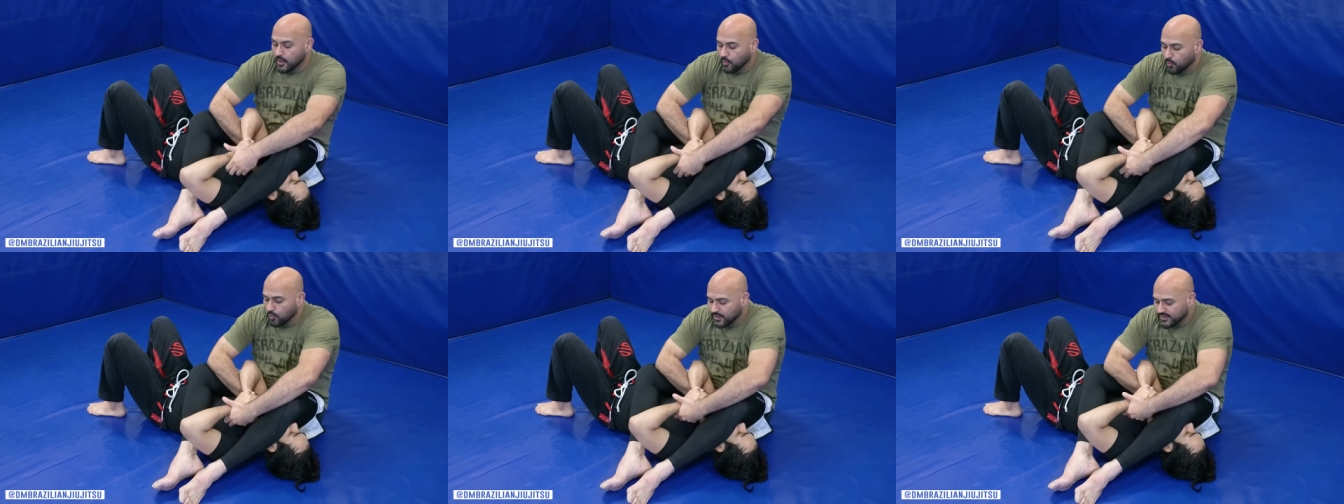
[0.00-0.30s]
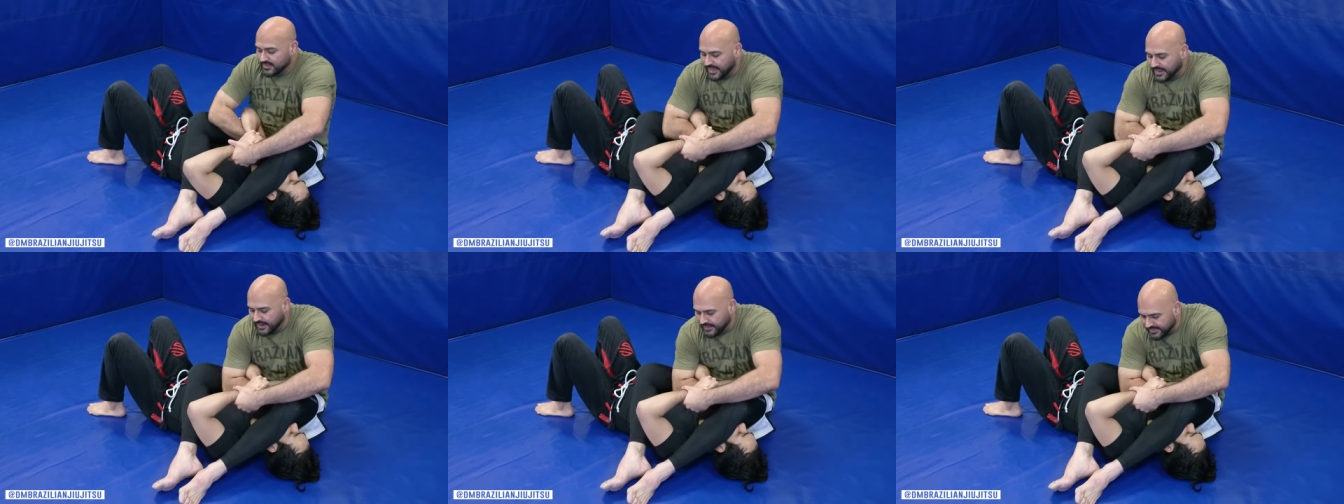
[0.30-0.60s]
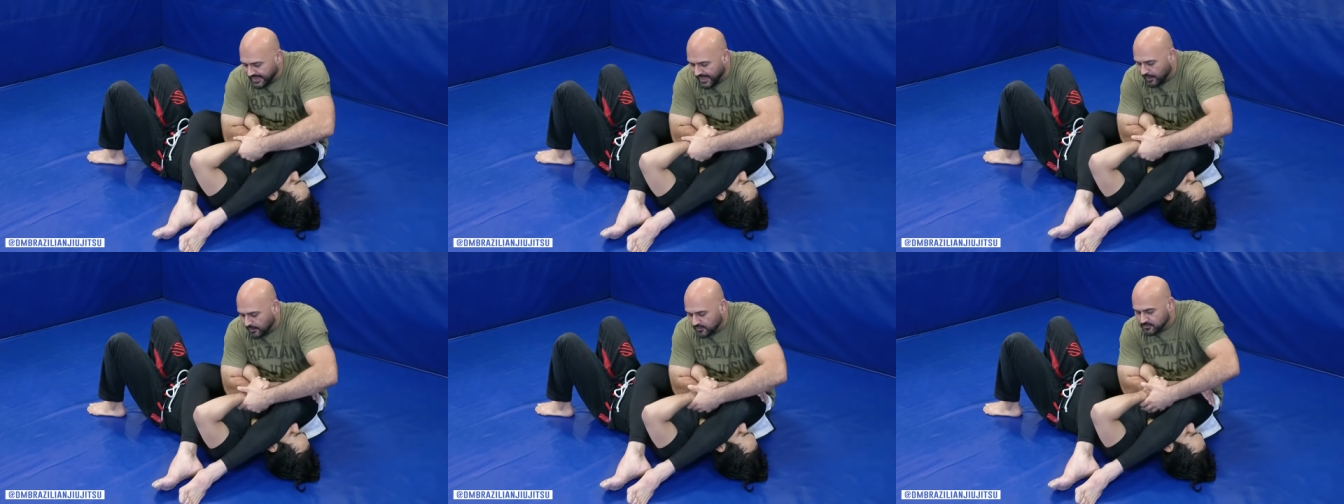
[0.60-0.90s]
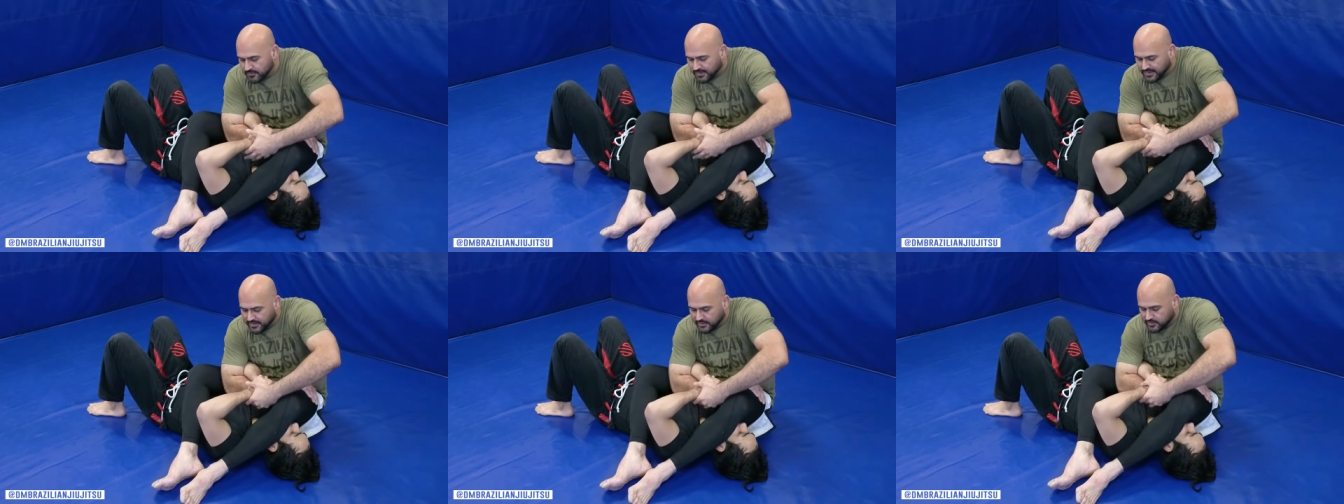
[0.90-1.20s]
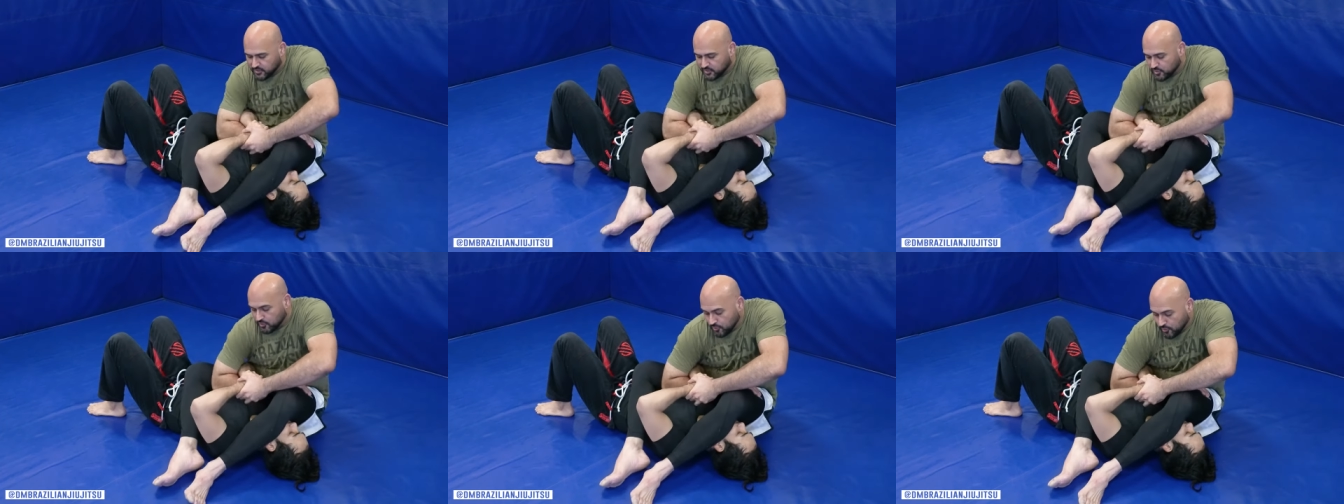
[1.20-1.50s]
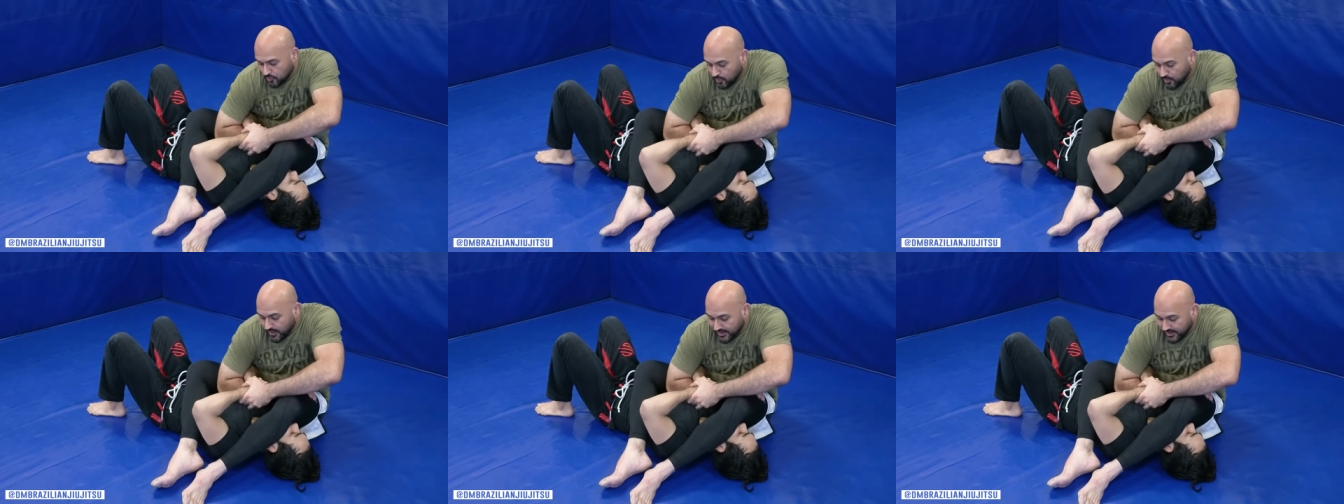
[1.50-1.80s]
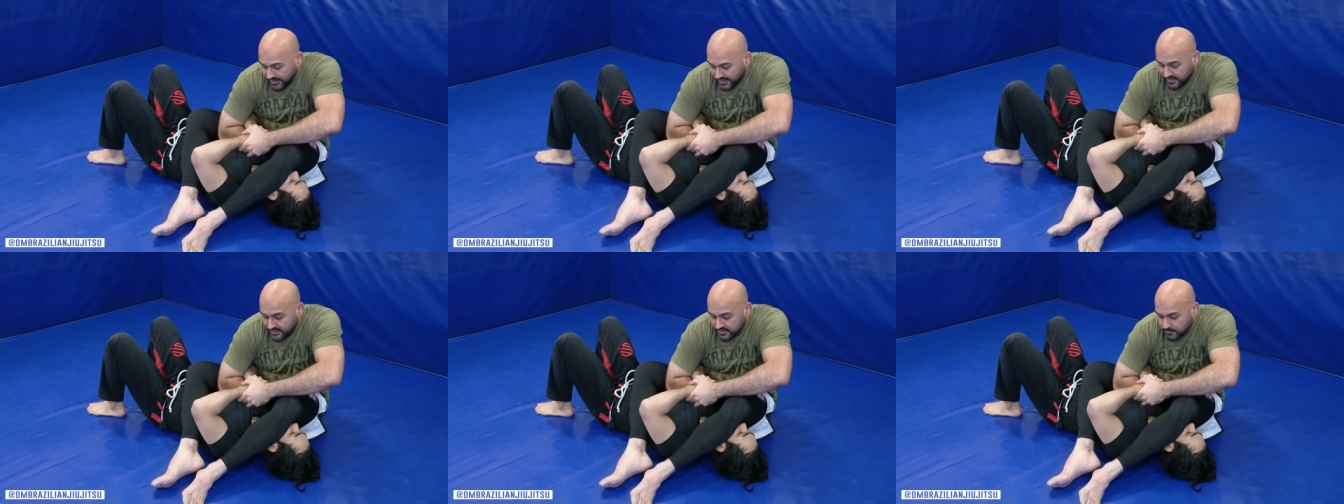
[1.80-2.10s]
What that allows me to do
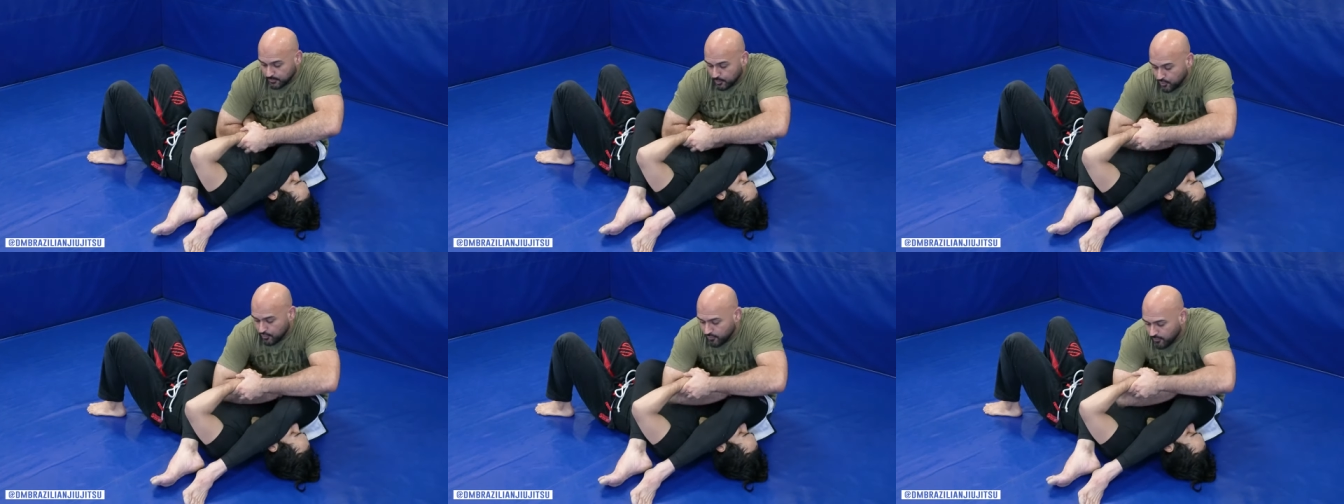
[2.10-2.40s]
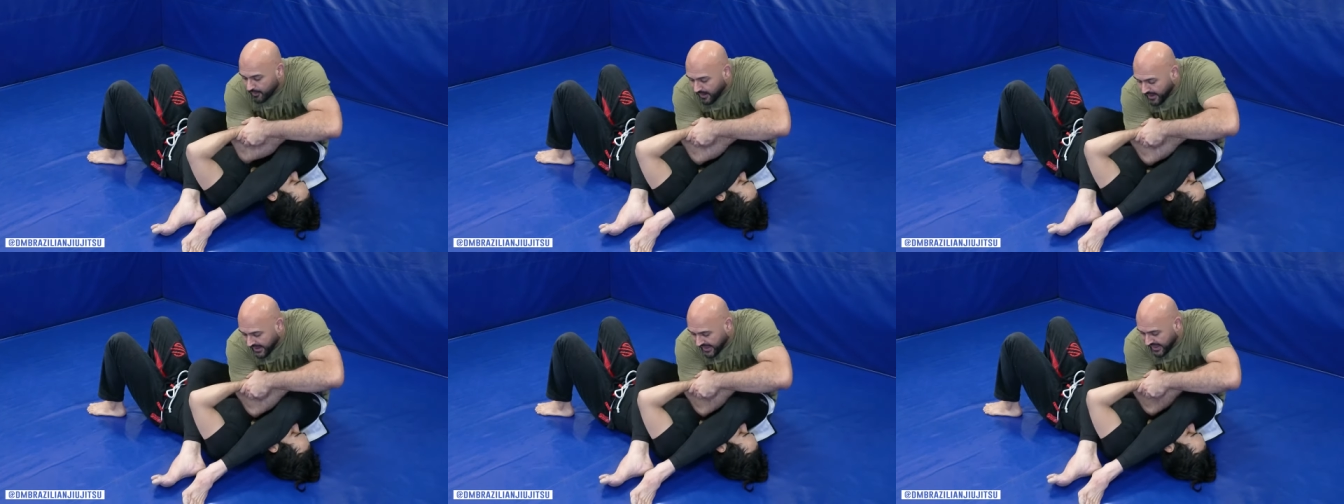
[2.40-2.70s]
is move my